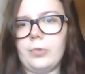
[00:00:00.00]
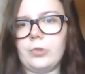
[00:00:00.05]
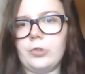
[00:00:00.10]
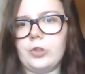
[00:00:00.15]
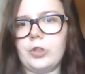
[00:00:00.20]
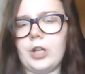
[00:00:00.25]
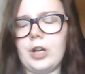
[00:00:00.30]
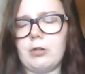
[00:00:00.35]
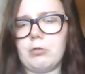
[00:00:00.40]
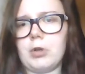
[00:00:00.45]

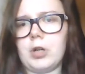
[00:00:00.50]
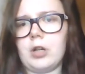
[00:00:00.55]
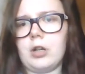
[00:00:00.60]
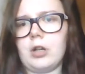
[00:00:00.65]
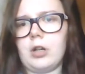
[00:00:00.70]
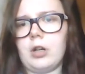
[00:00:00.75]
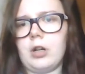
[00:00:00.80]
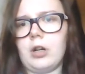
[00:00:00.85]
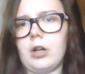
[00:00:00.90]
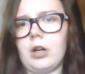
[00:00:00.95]
there
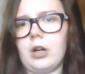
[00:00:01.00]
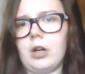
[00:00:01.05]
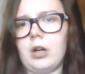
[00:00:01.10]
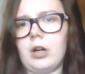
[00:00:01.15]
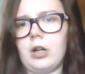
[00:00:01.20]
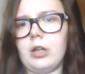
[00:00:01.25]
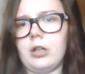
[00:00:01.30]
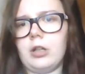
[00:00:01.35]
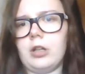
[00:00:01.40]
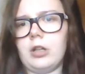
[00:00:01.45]
were
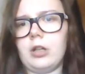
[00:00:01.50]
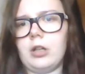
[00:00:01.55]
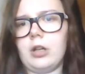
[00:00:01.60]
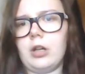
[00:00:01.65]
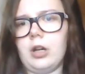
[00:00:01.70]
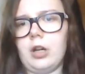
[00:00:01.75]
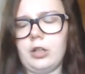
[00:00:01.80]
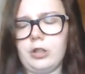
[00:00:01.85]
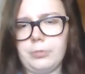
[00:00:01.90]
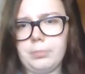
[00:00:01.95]

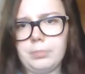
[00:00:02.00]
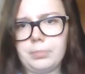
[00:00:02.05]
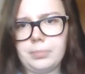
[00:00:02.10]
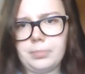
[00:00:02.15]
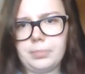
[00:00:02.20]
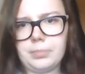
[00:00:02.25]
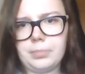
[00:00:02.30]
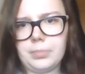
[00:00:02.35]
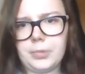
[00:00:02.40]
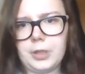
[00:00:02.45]
other
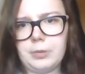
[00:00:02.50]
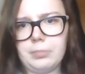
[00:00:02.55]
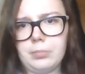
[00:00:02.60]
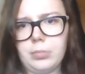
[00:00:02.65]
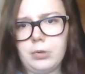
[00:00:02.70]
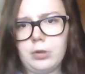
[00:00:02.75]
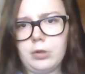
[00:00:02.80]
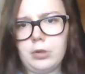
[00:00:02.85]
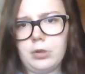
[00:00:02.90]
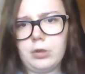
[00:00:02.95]

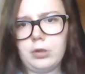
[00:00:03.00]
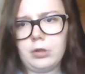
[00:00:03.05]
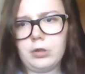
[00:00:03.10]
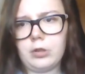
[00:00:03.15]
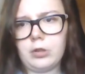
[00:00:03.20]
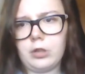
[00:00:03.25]
people